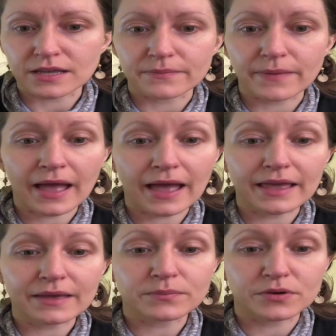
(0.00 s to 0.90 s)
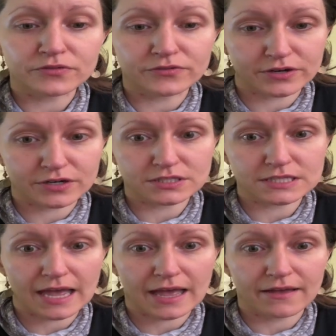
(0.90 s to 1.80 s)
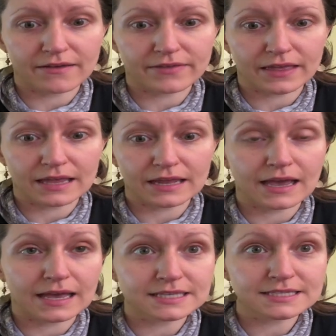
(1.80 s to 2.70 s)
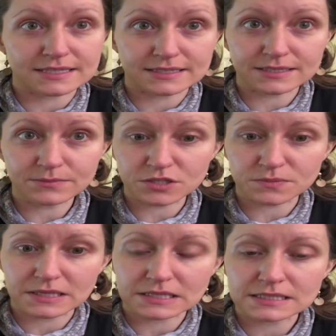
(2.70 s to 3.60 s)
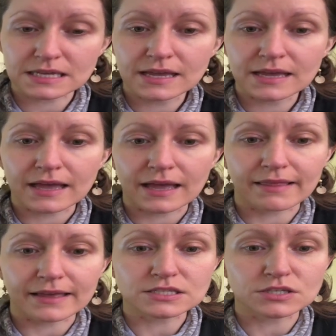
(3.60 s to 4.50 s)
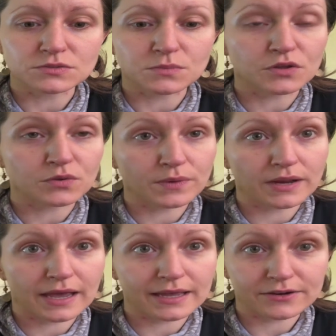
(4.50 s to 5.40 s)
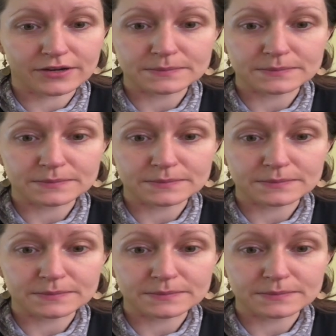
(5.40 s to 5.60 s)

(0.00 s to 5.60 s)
I prefer to have an eye system, which means I like to use more than one eye cream,